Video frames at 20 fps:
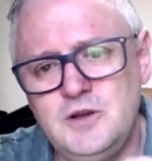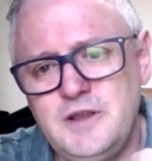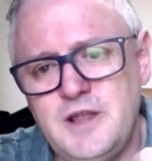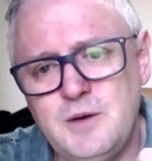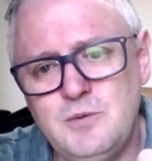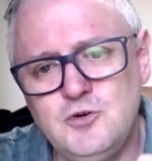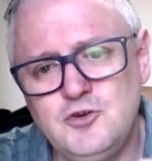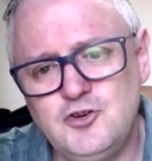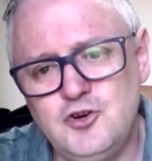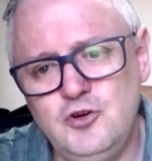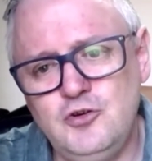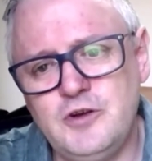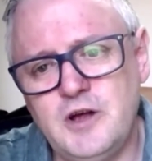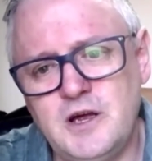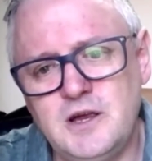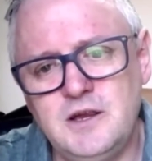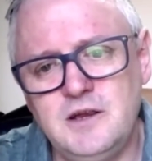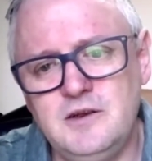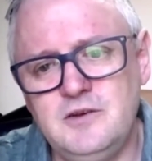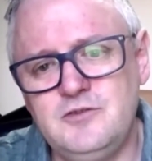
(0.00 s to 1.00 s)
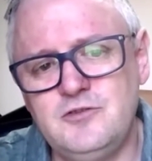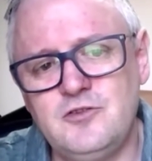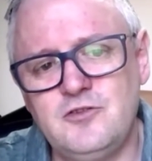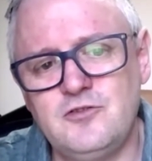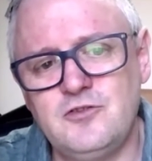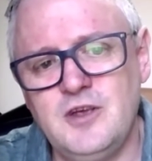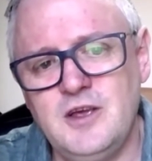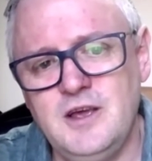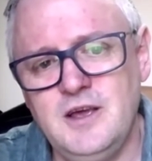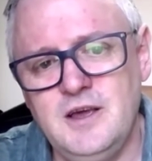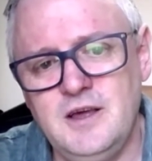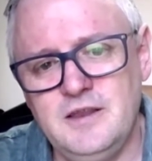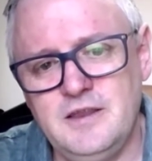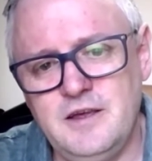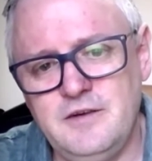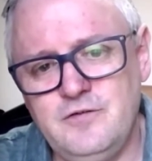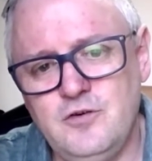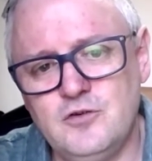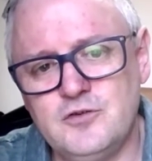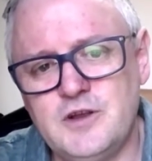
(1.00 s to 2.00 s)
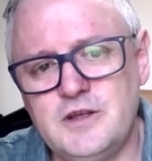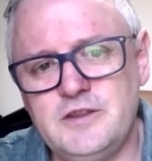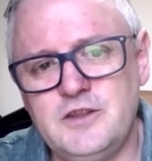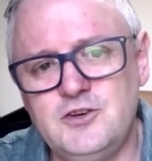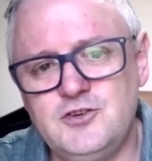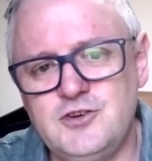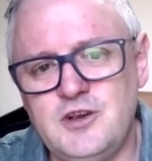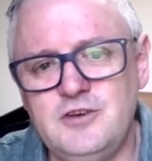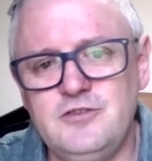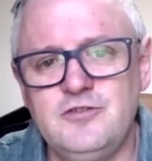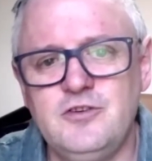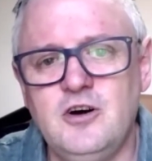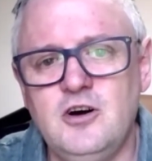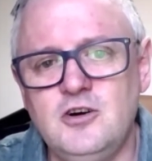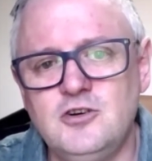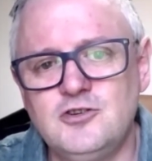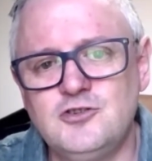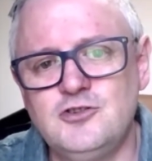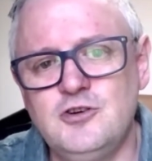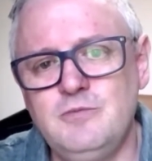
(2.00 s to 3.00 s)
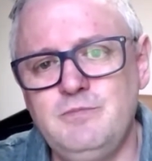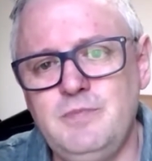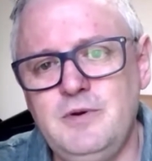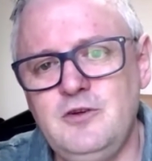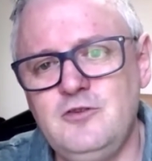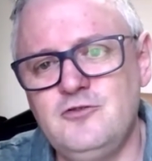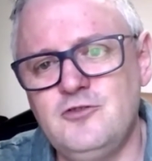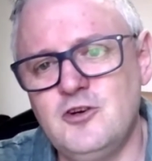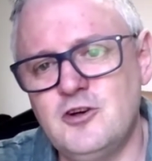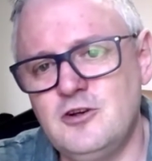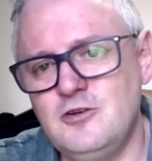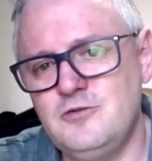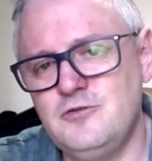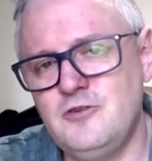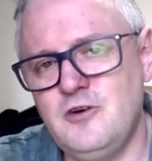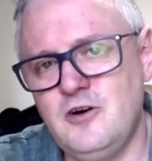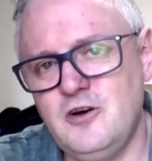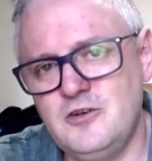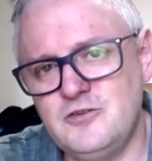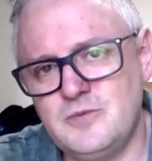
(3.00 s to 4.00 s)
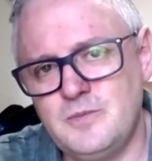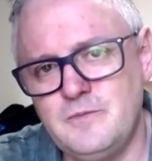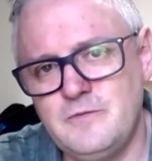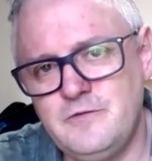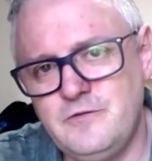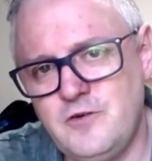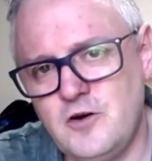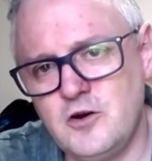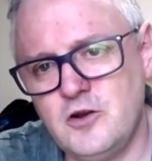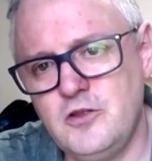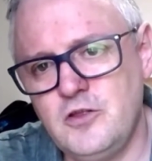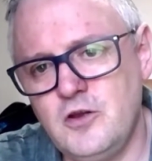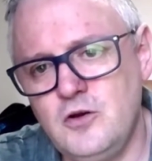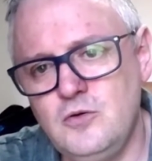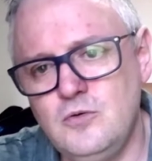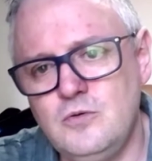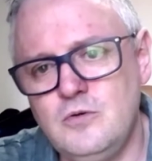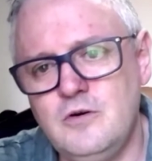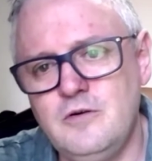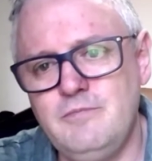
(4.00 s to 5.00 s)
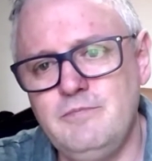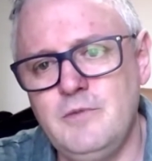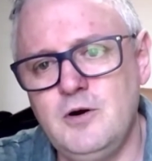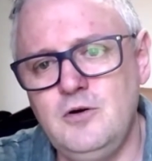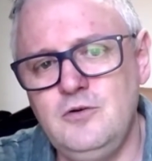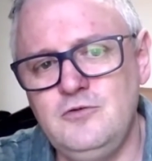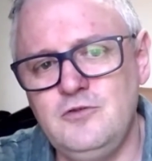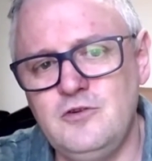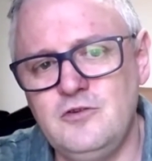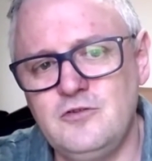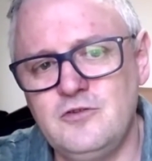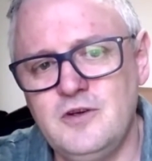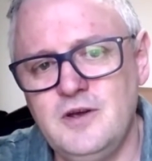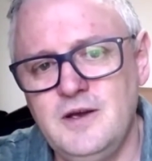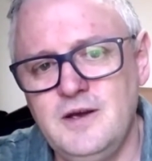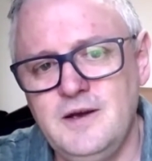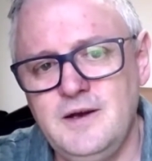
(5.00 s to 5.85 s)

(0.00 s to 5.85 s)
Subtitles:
they were Judaizers. They thought that the Gentiles should be circumcised and follow the law of Moses.